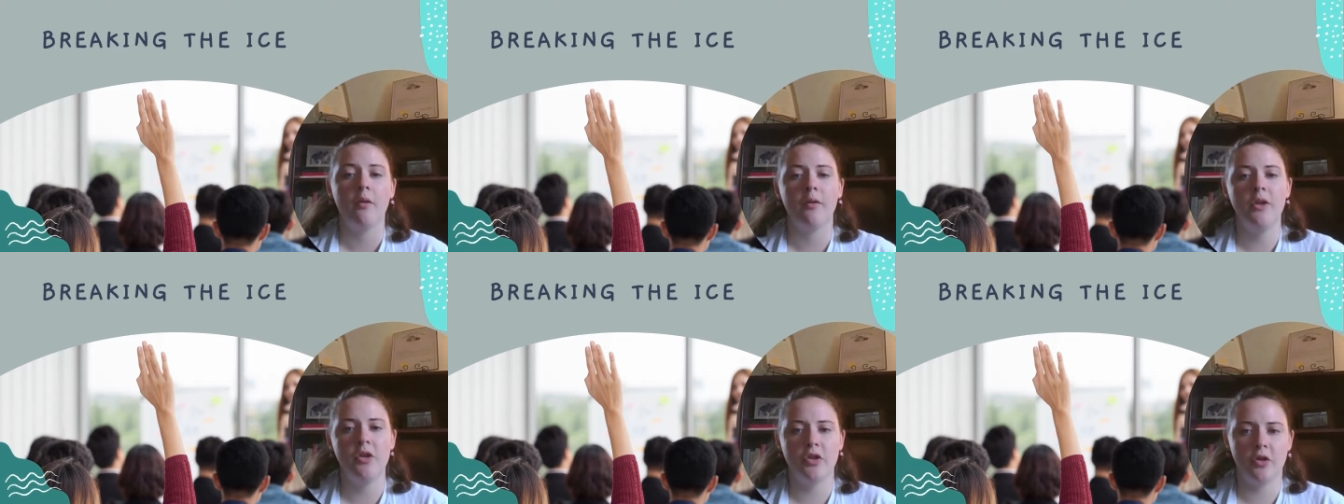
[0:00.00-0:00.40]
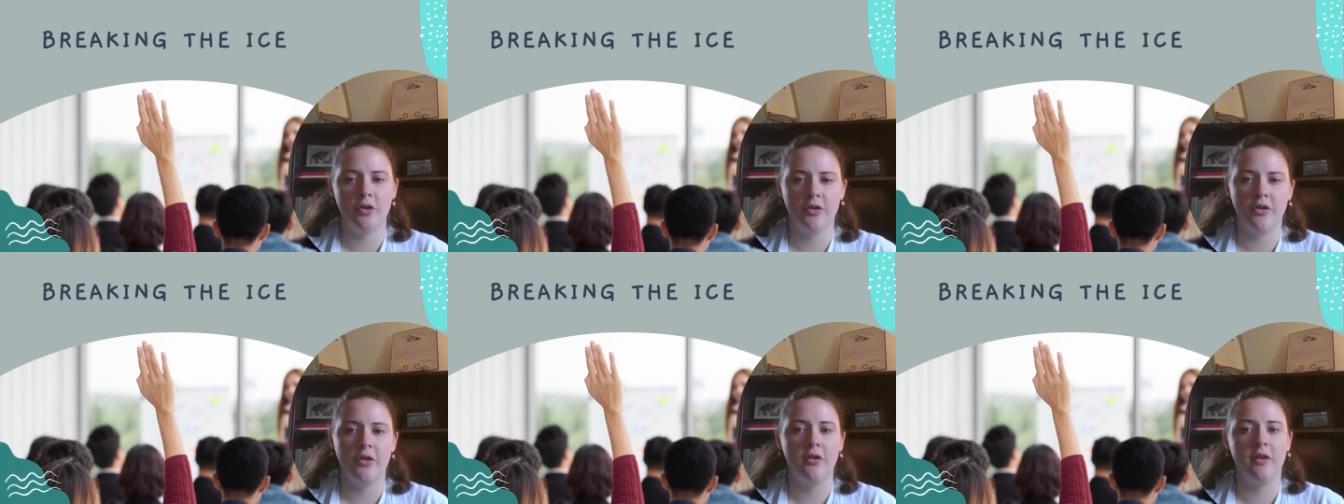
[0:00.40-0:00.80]

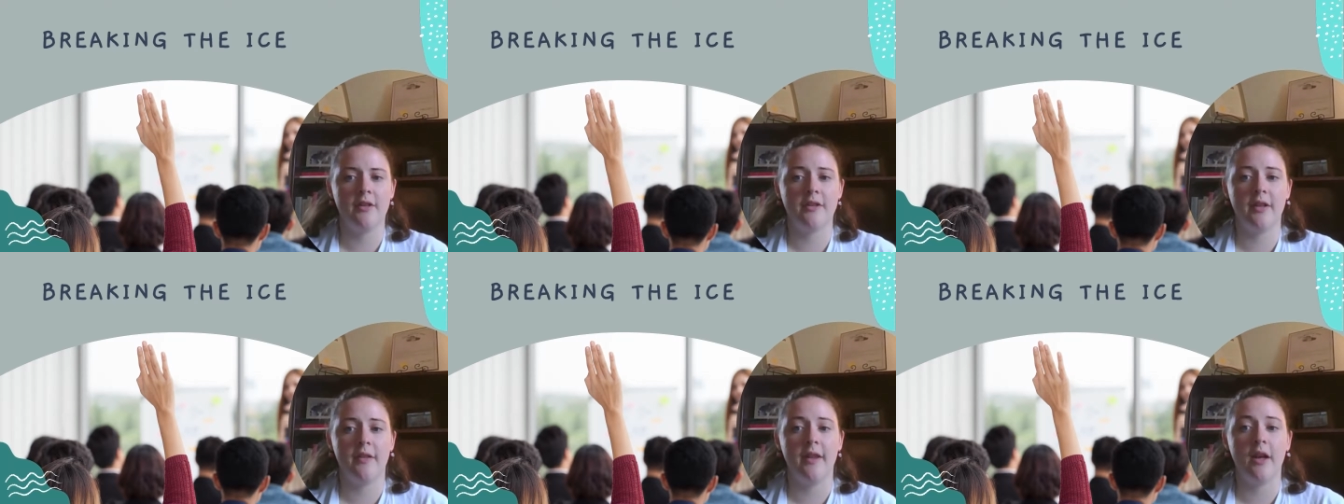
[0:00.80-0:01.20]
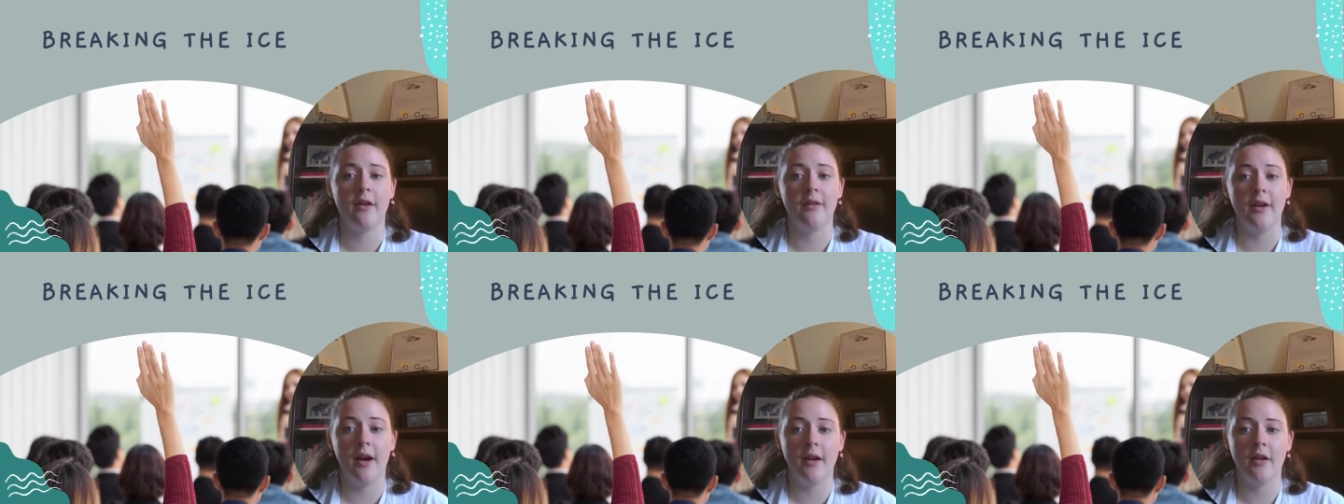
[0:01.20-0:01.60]
Reassure students that they
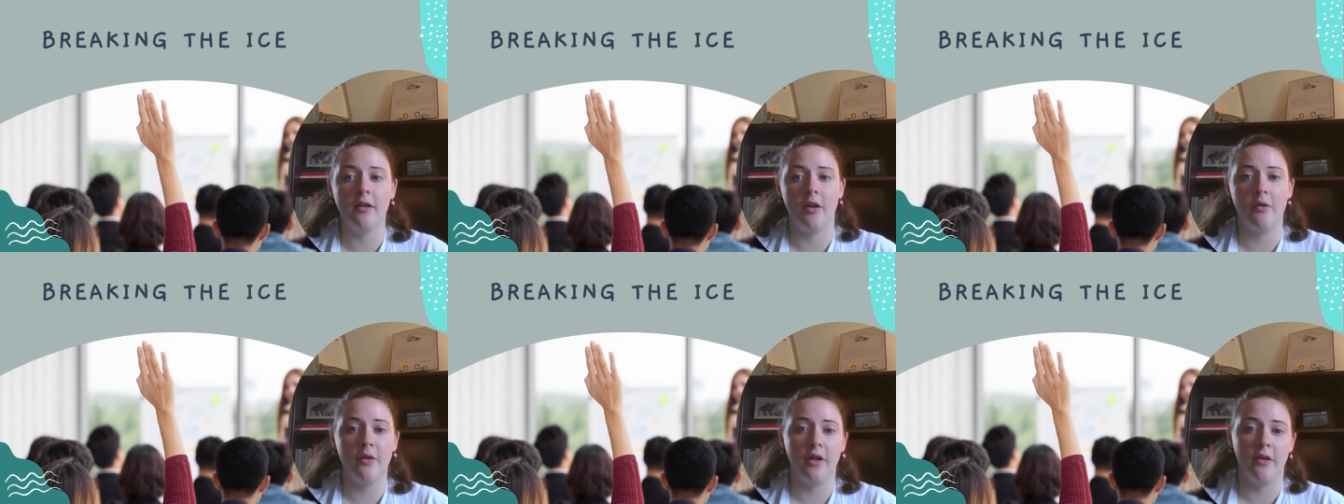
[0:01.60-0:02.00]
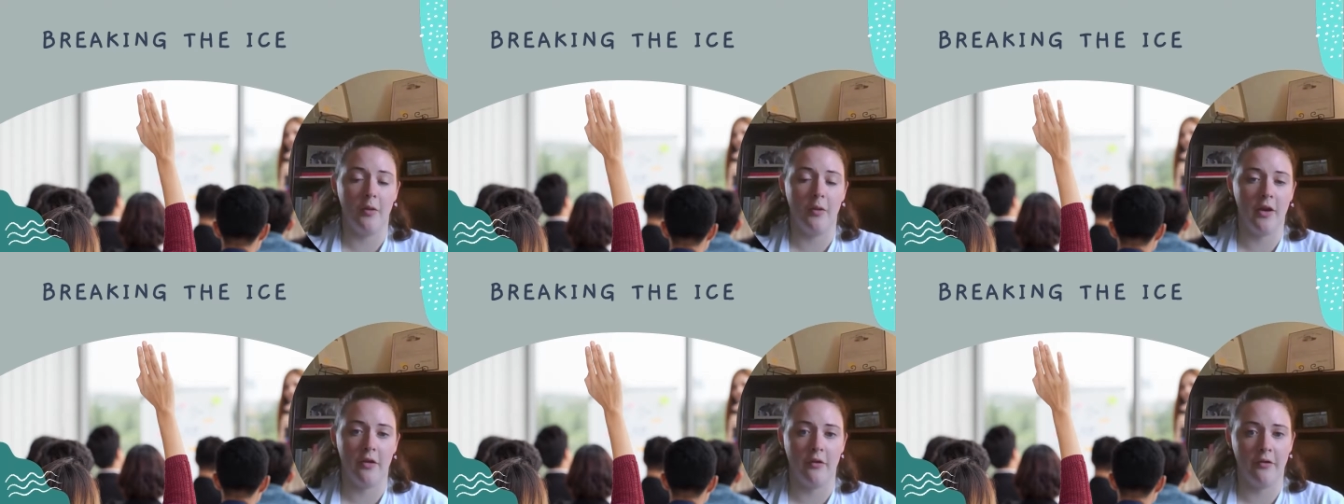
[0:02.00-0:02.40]
are not alone in the
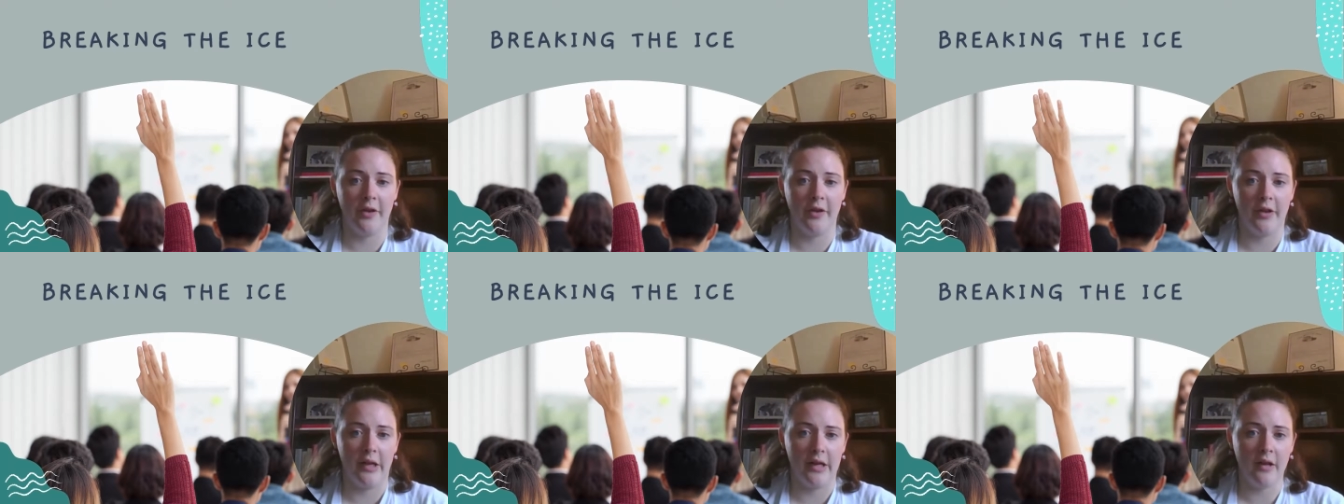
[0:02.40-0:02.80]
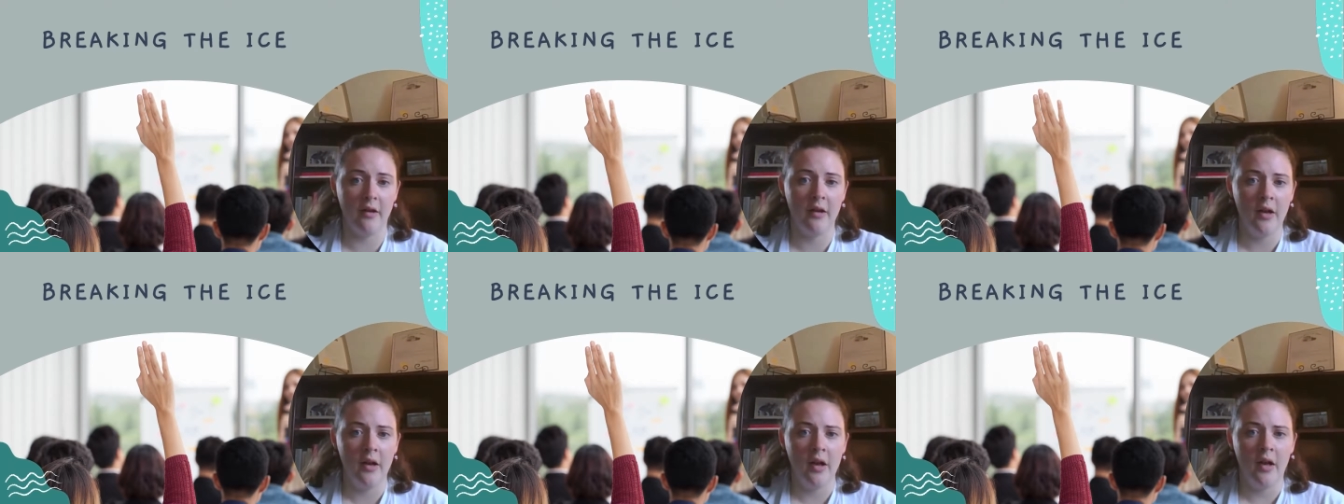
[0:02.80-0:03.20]
way they're feeling.